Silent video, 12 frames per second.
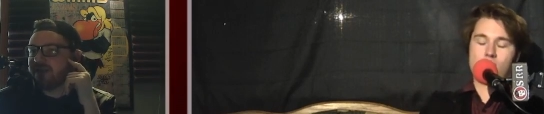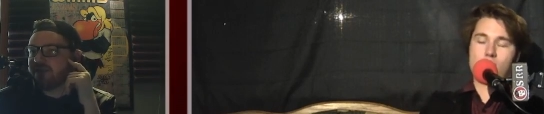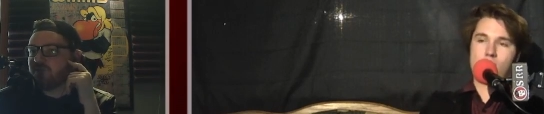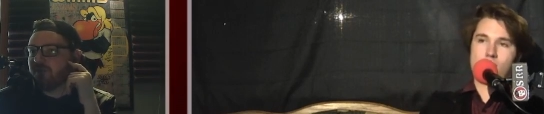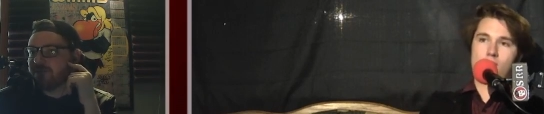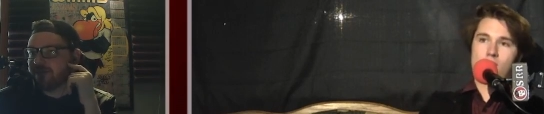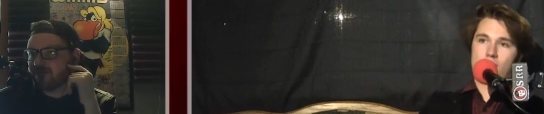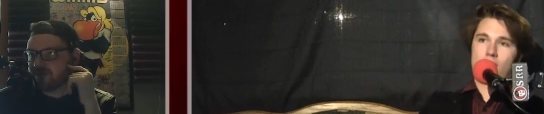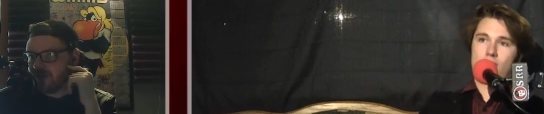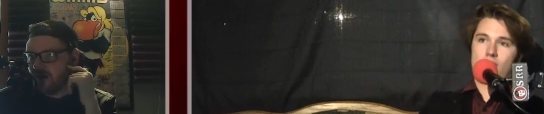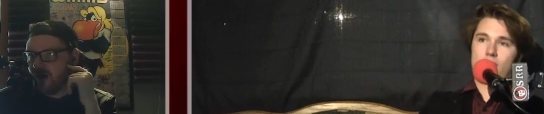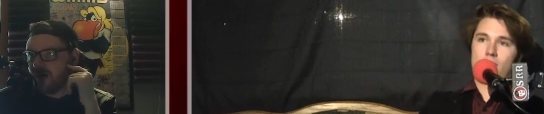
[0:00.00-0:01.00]
Speaker 1: that's what
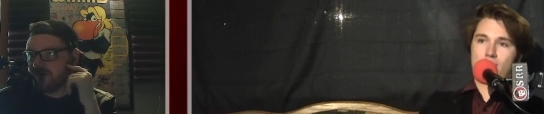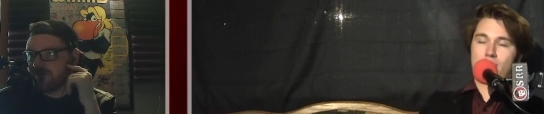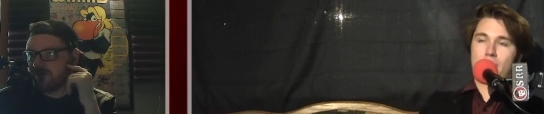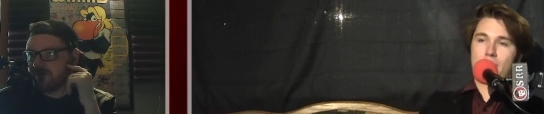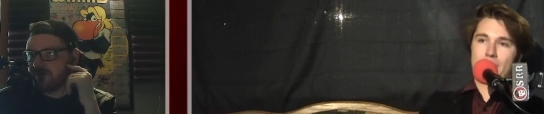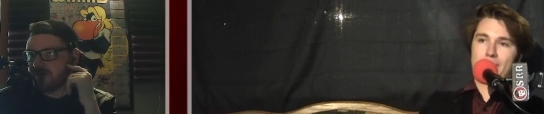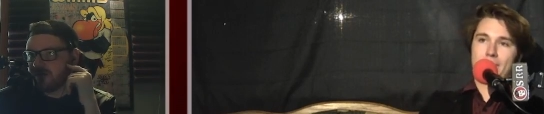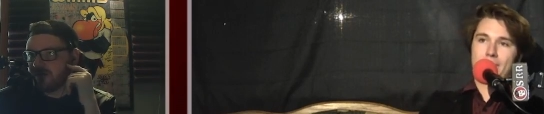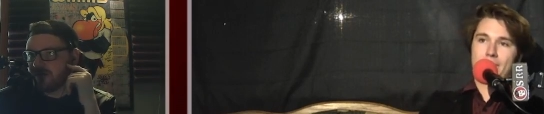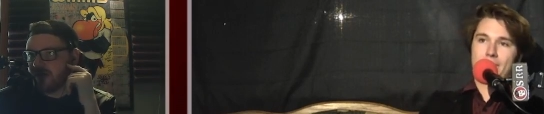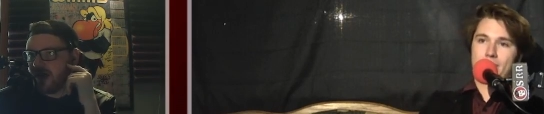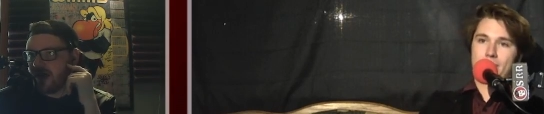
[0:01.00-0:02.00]
pissed off
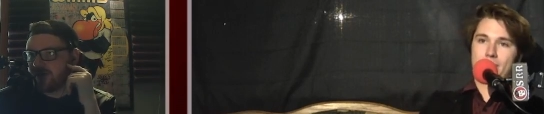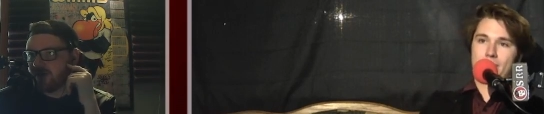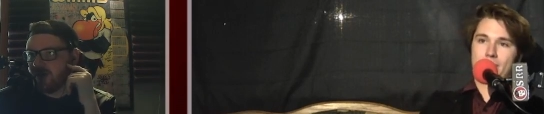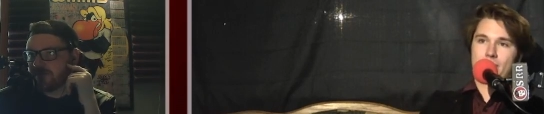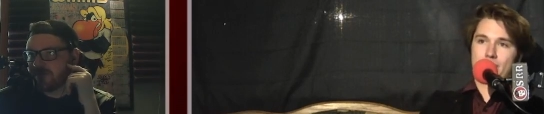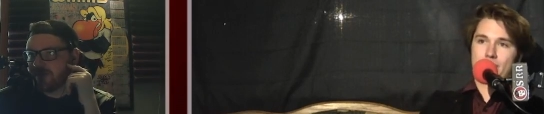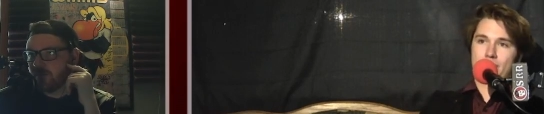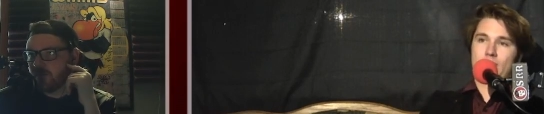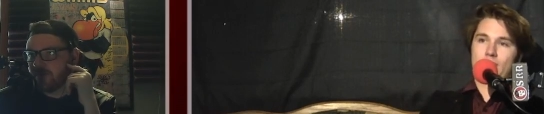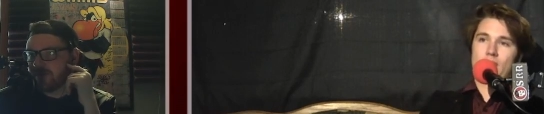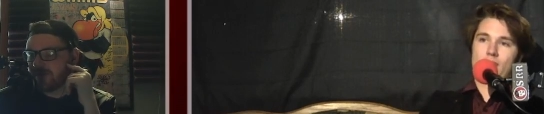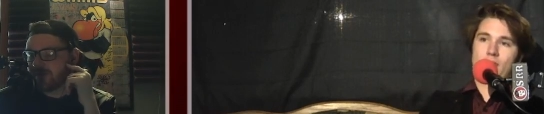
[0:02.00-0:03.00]
the the higher ups
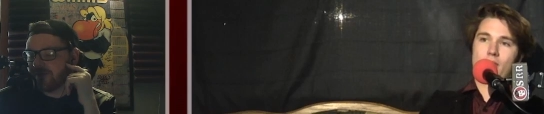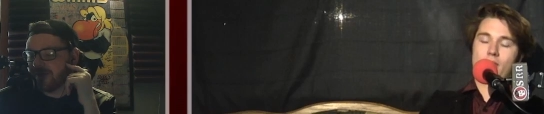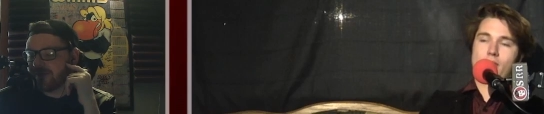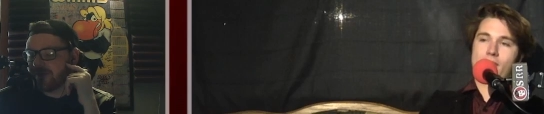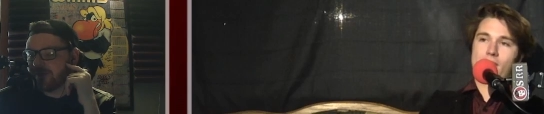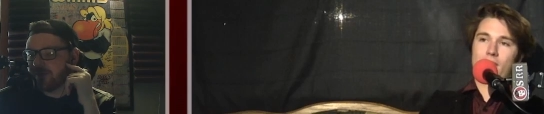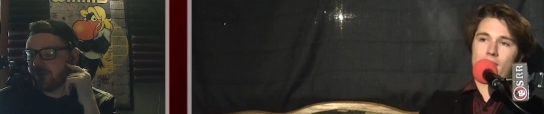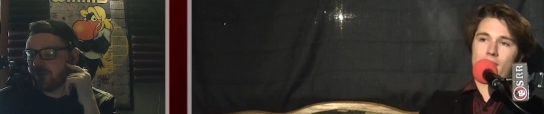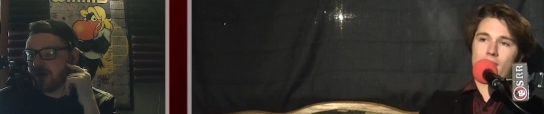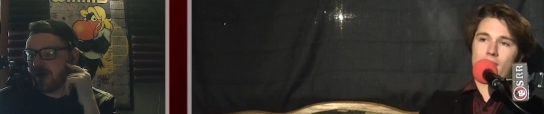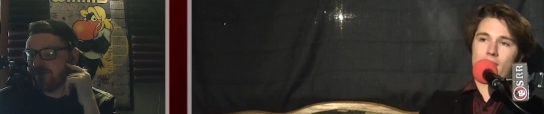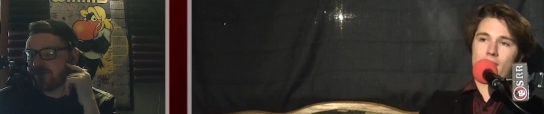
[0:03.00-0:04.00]
that were there. They're not there
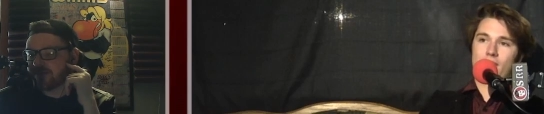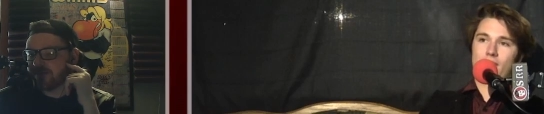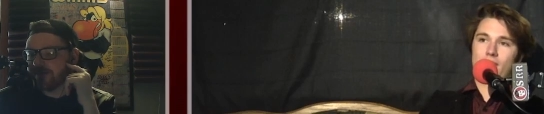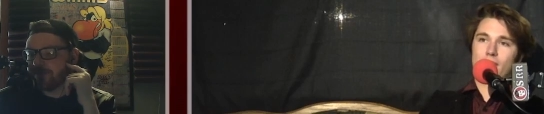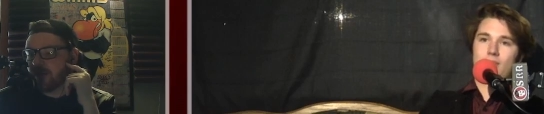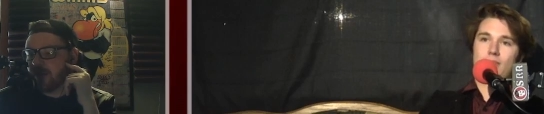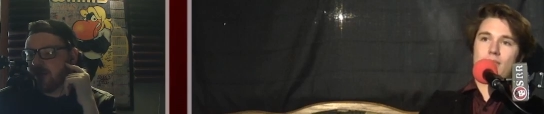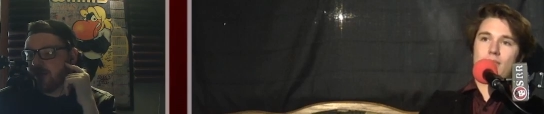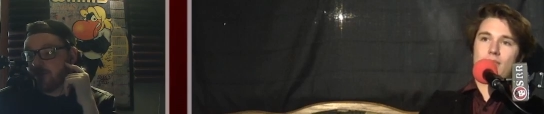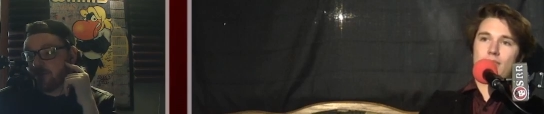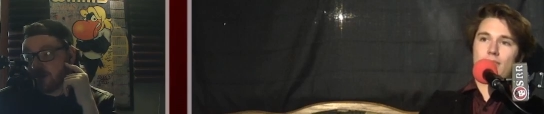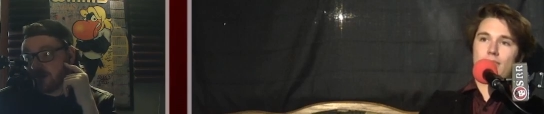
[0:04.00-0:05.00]
anymore, obviously,
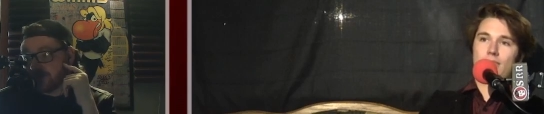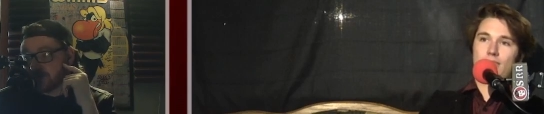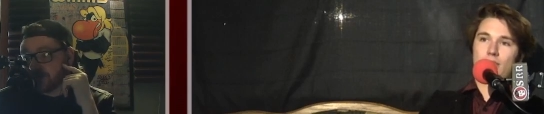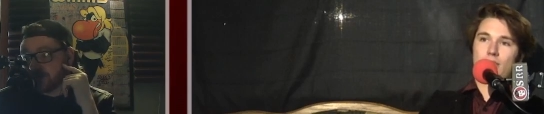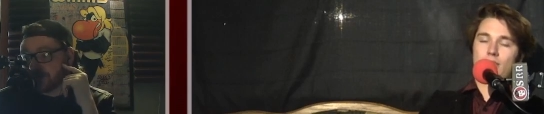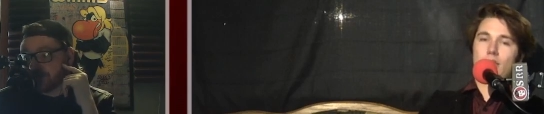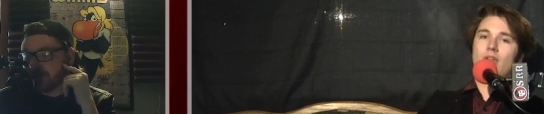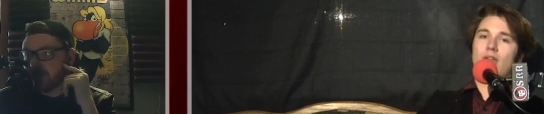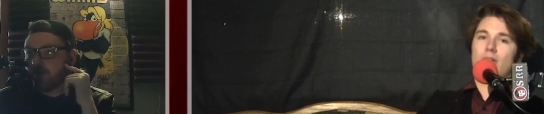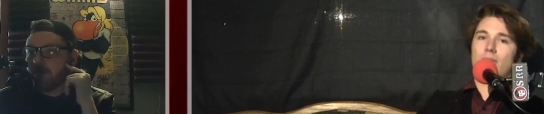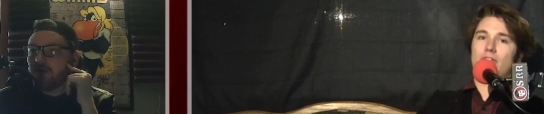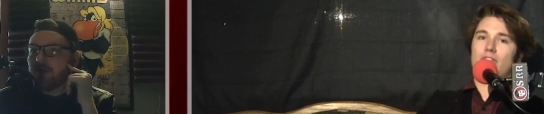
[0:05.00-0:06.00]
for obvious
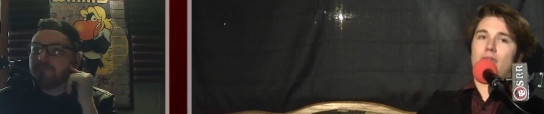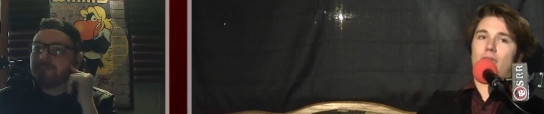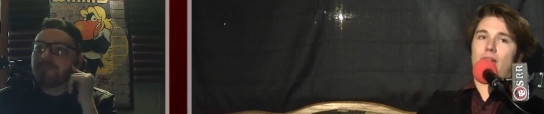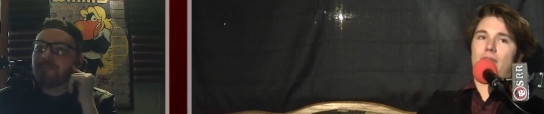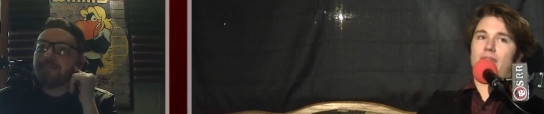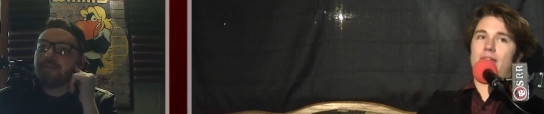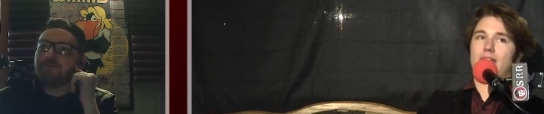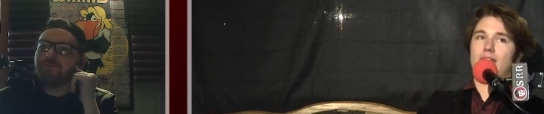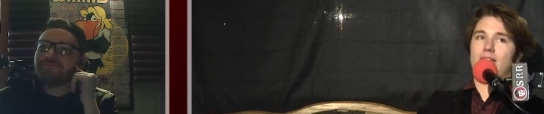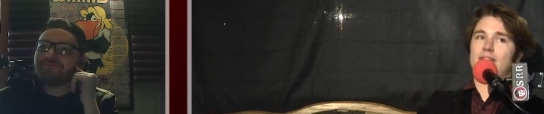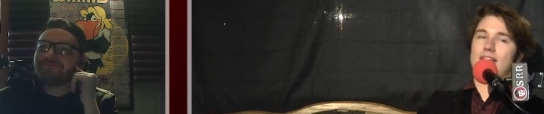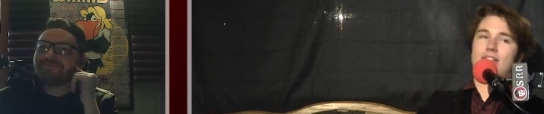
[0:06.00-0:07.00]
reasons.
Speaker 2: But so I, uh, that
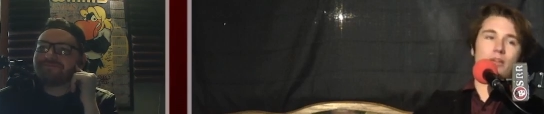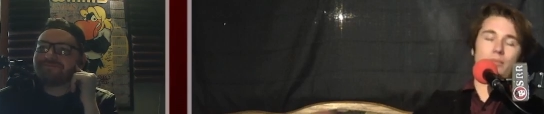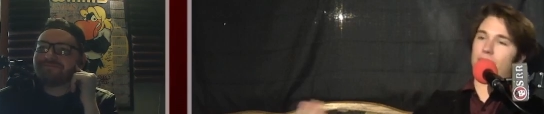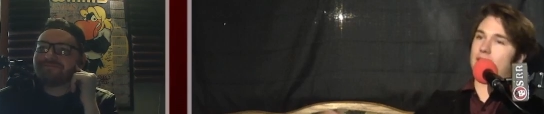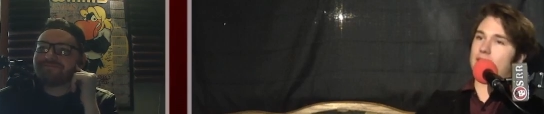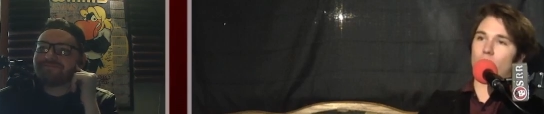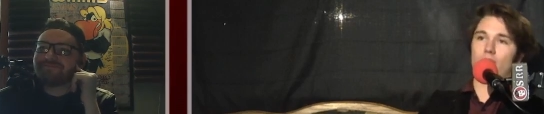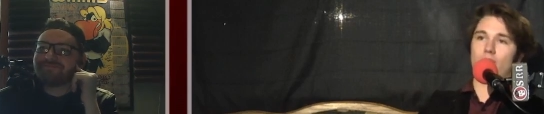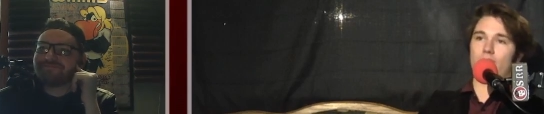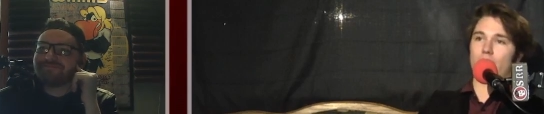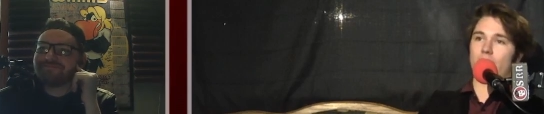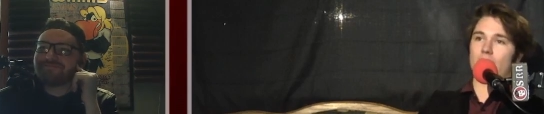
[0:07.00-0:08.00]
next couple days or
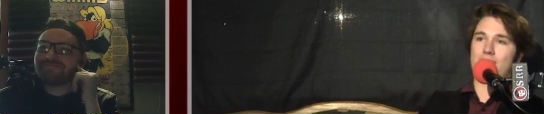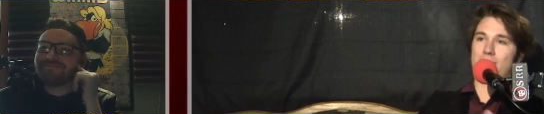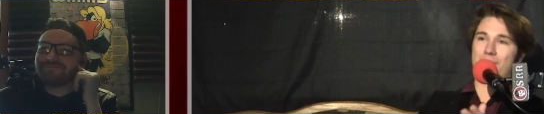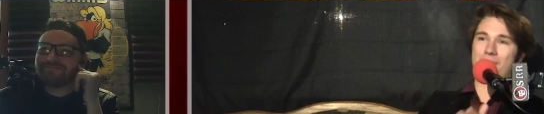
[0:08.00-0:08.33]
whatever, next couple